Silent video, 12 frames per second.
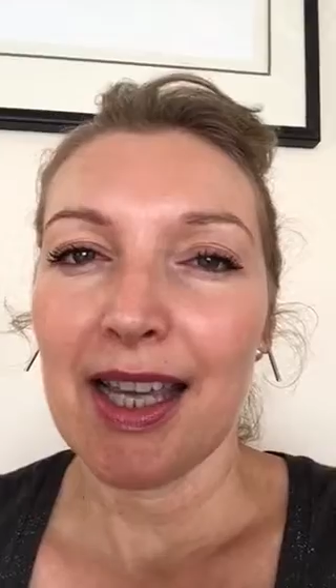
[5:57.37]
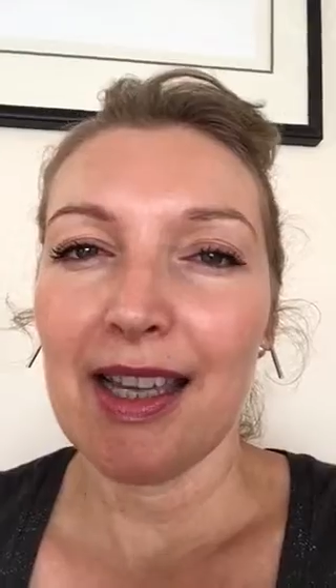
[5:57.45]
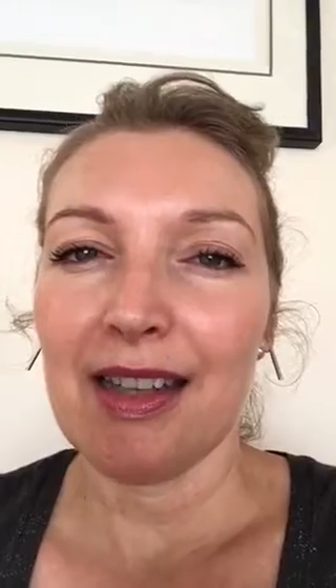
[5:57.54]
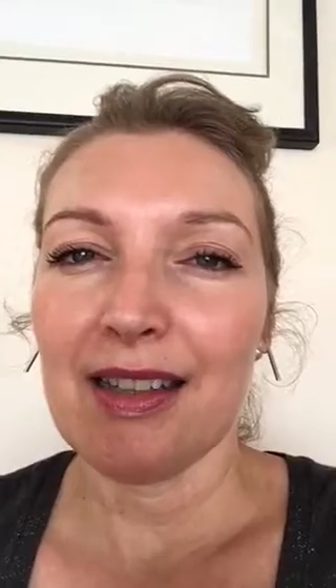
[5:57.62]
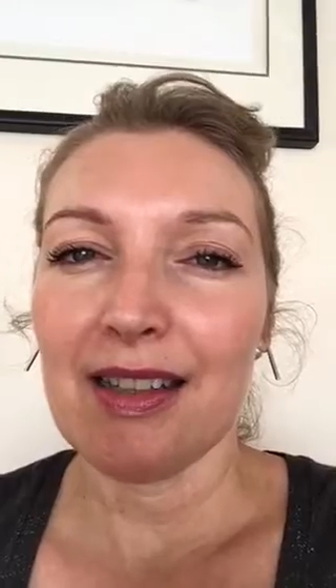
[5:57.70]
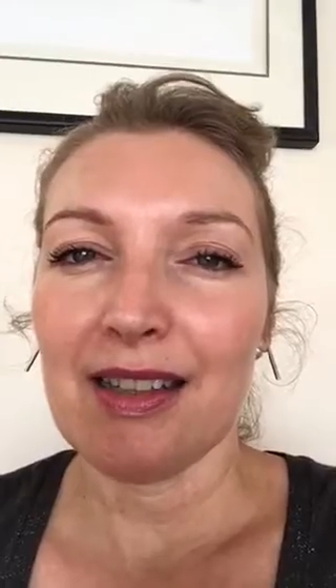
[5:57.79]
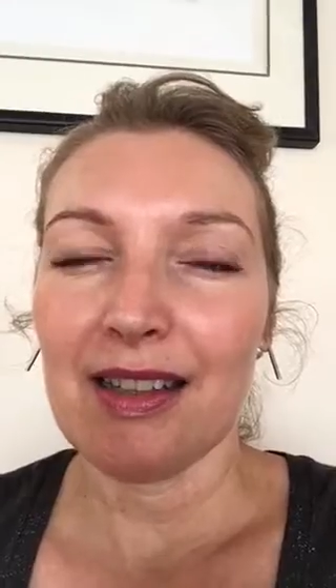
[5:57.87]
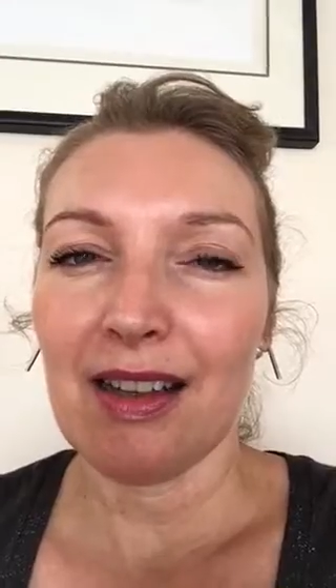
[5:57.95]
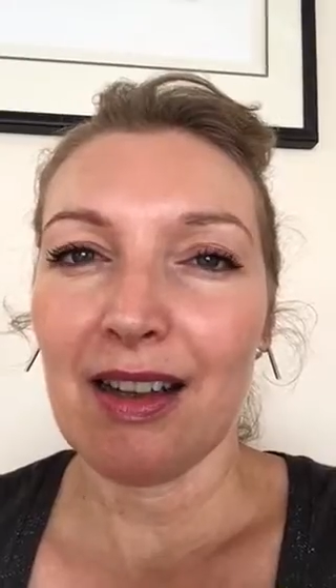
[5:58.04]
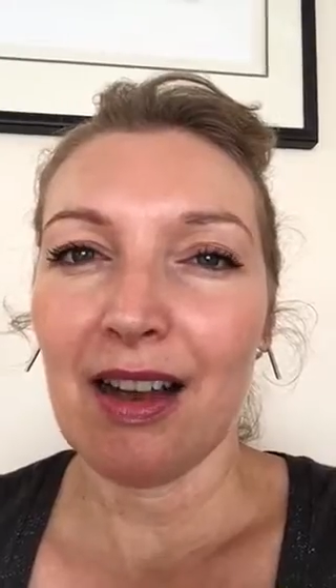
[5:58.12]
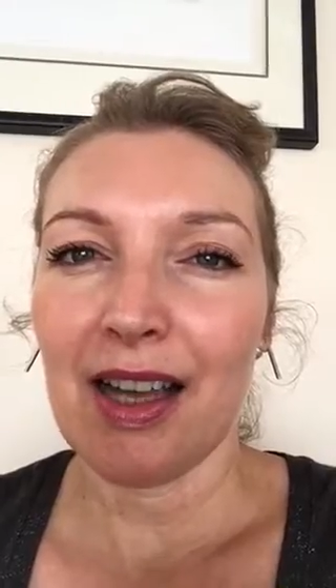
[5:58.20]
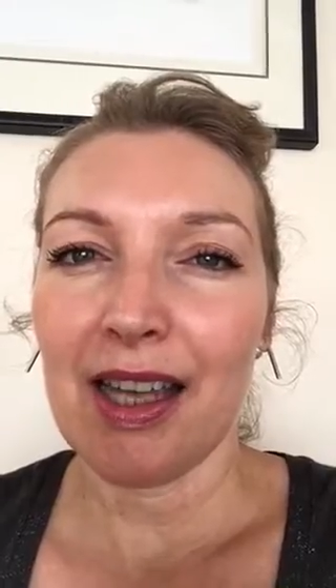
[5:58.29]
And
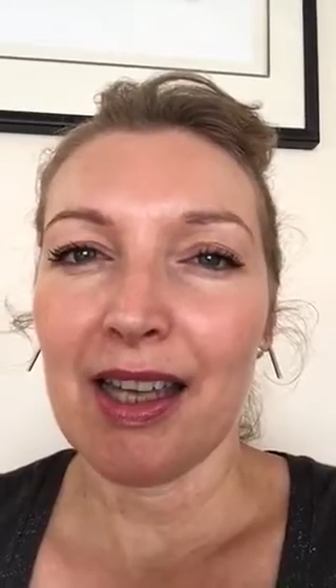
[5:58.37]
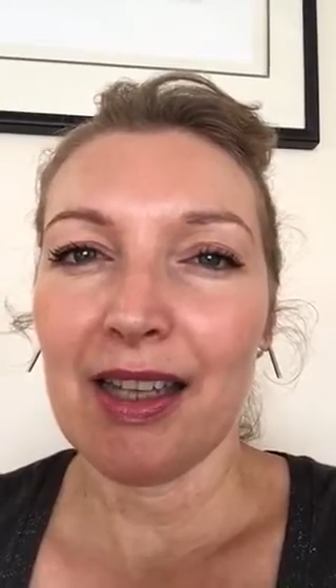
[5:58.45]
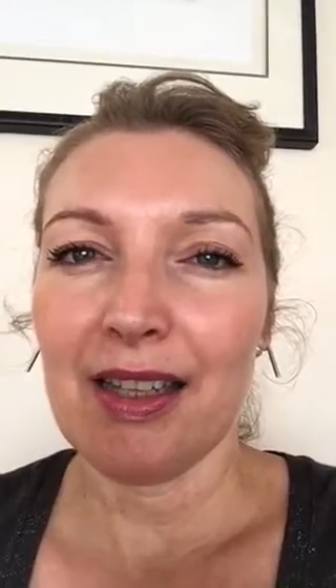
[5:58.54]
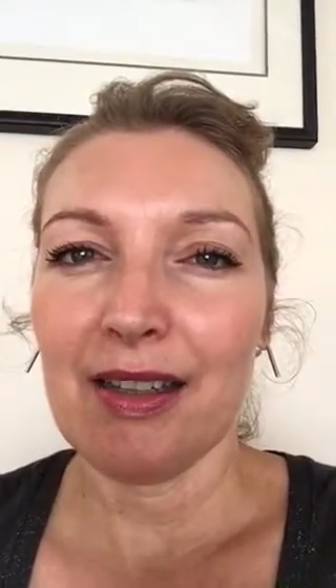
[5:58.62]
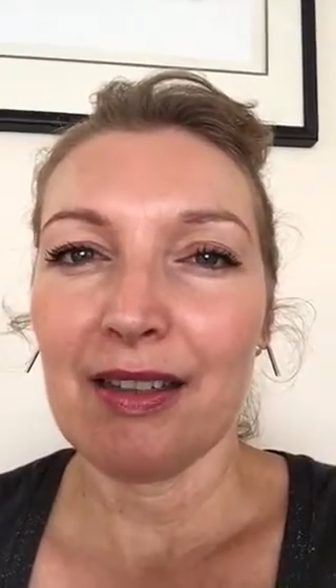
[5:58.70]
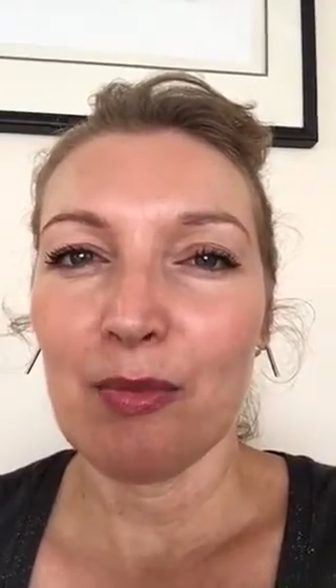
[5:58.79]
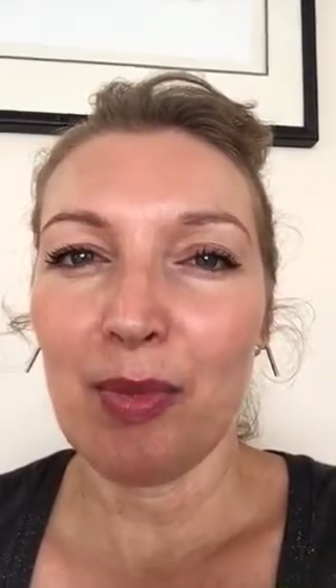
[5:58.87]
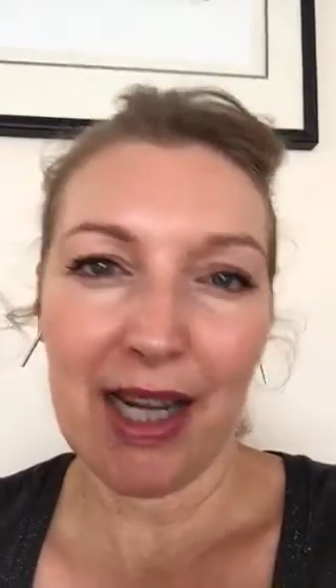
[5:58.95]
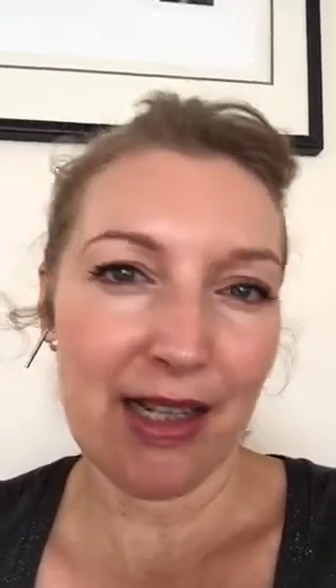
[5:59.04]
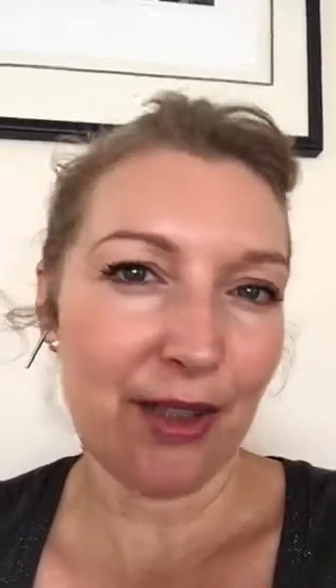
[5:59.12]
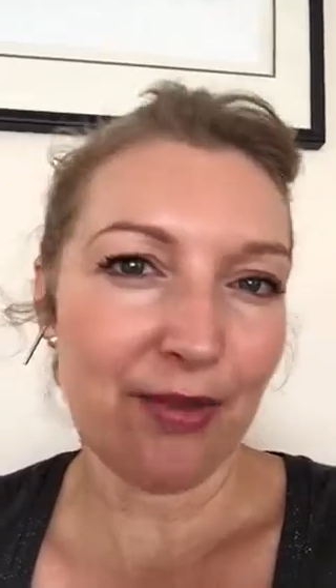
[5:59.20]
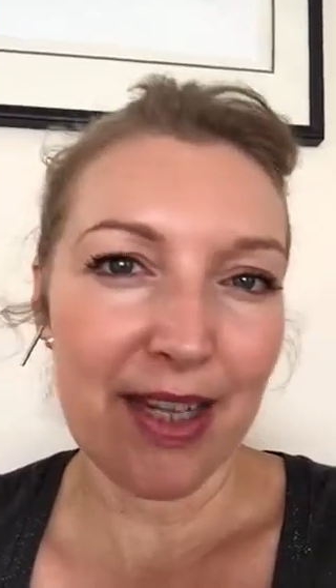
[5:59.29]
I
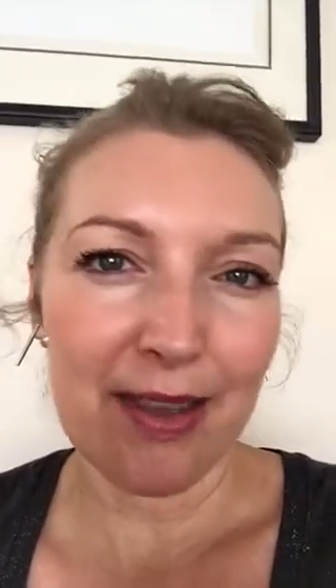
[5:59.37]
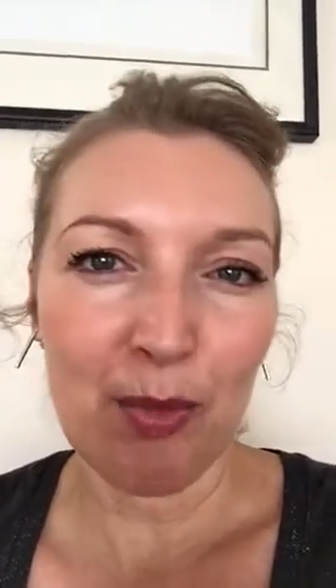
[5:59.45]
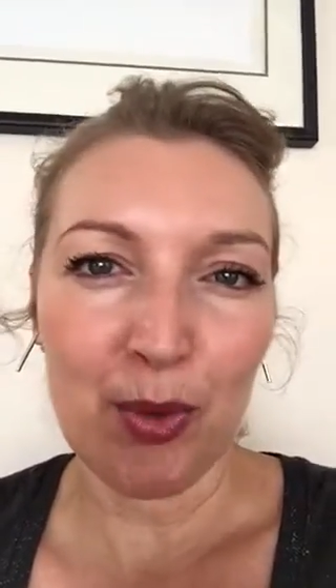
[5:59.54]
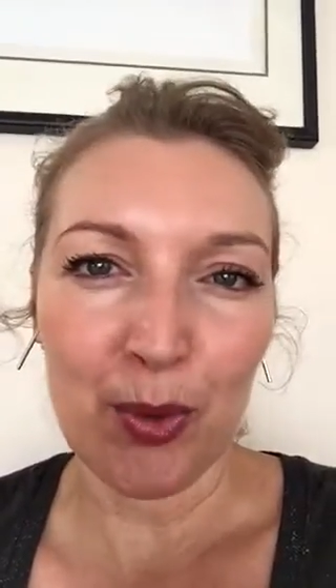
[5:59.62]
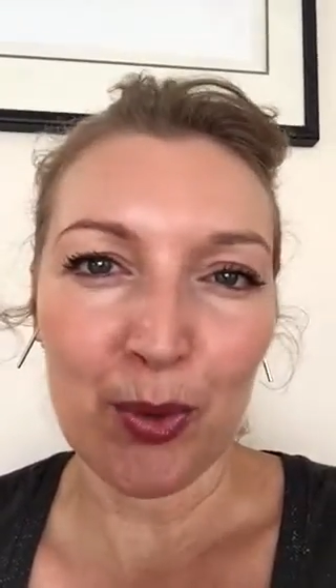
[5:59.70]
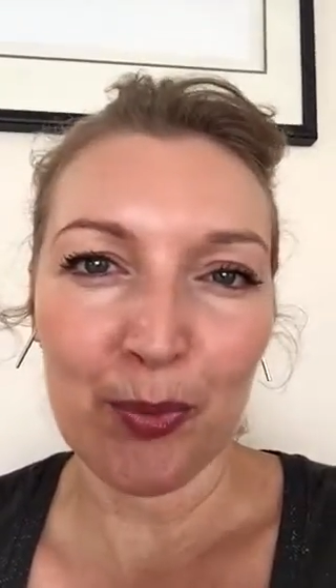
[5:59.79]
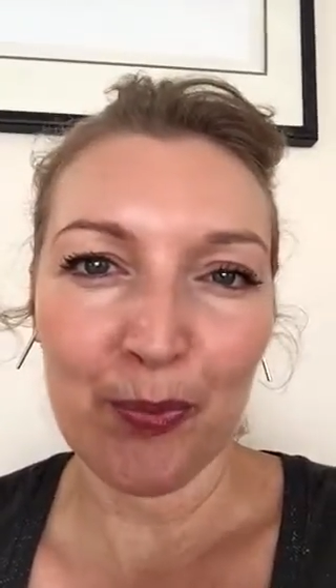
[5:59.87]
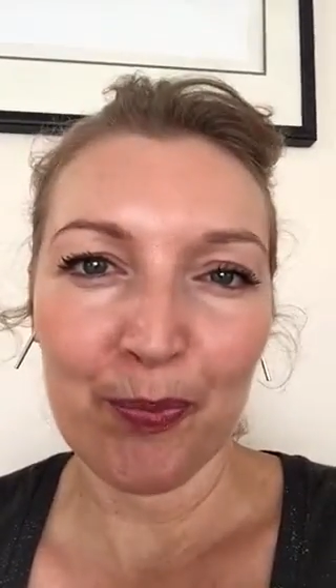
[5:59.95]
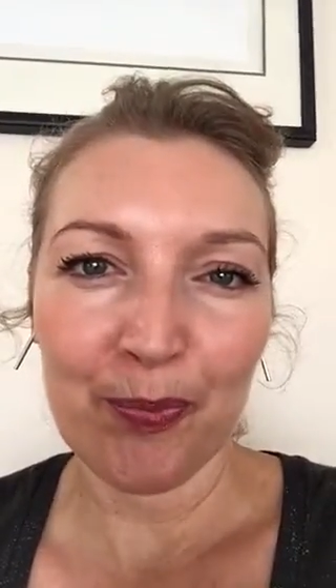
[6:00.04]
plan to read them all